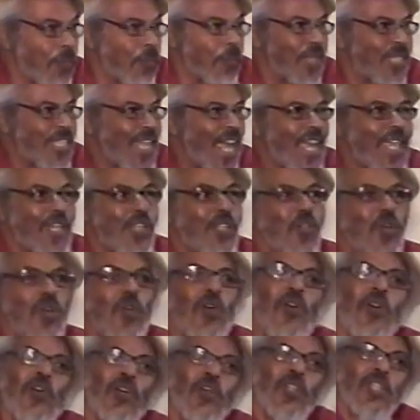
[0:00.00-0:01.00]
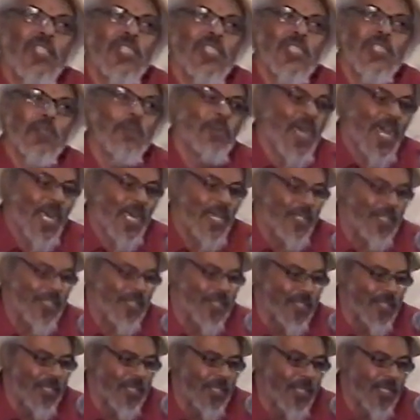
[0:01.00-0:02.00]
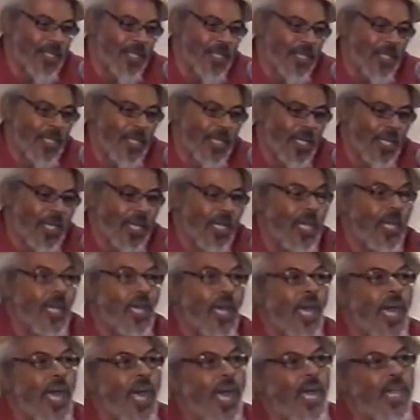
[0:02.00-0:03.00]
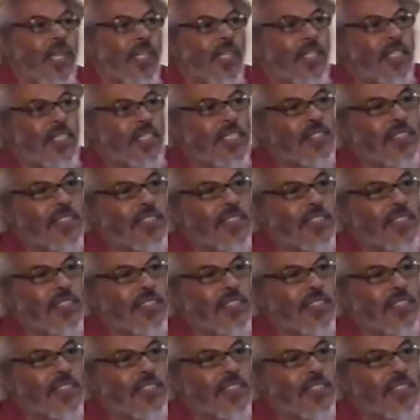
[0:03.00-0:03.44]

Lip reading: But I know this man. And in